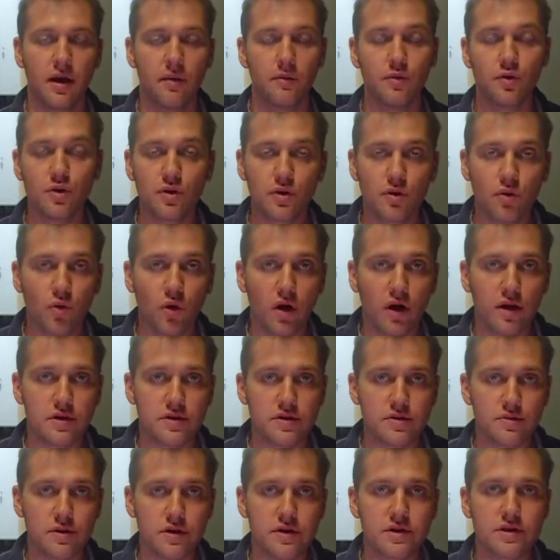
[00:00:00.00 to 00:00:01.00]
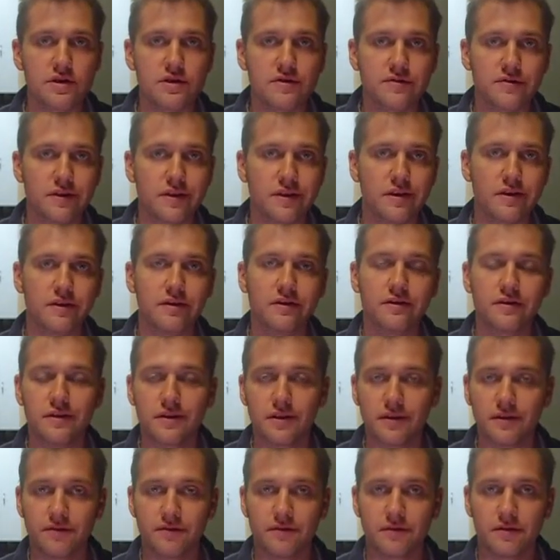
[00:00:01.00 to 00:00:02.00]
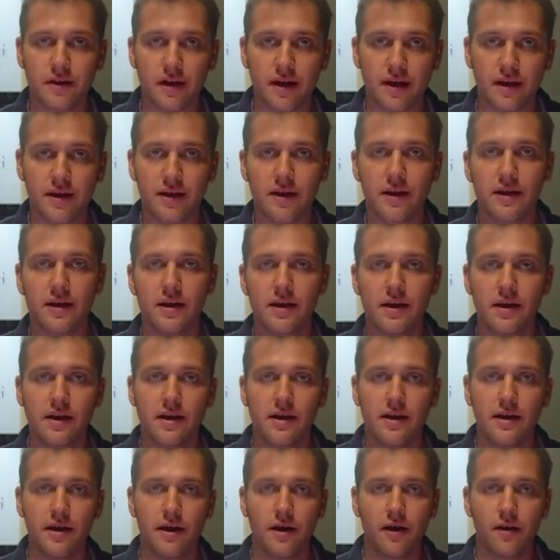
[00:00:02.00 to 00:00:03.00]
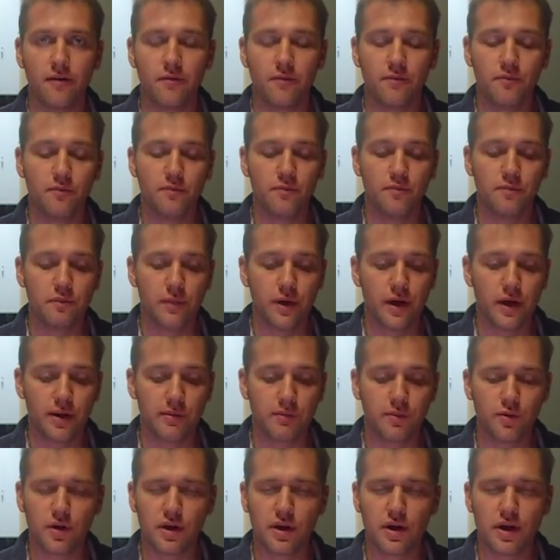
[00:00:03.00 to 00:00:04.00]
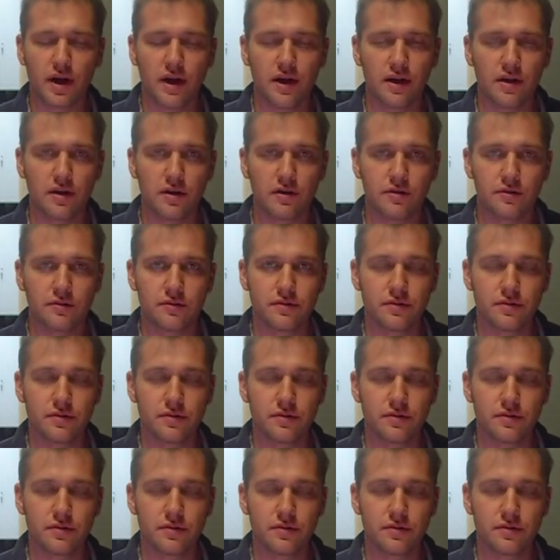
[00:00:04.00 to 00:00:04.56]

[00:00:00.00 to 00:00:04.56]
You can watch Richie's video if you like, but I'm going to kind of